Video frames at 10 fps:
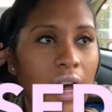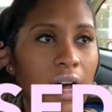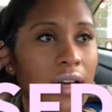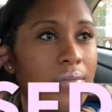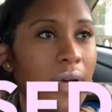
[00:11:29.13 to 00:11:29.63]

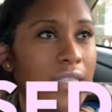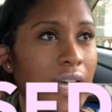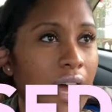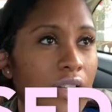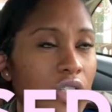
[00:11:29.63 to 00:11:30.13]
My
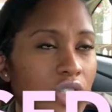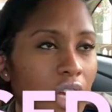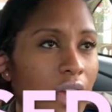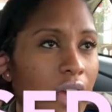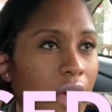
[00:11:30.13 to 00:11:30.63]
doctor
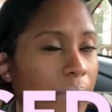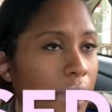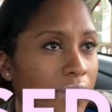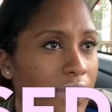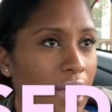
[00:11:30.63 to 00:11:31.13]
checkup,
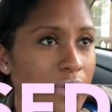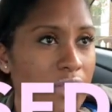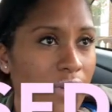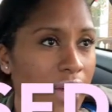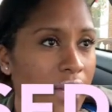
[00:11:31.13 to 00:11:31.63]
everything was
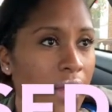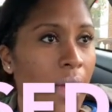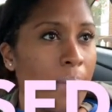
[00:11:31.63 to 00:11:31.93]
fine.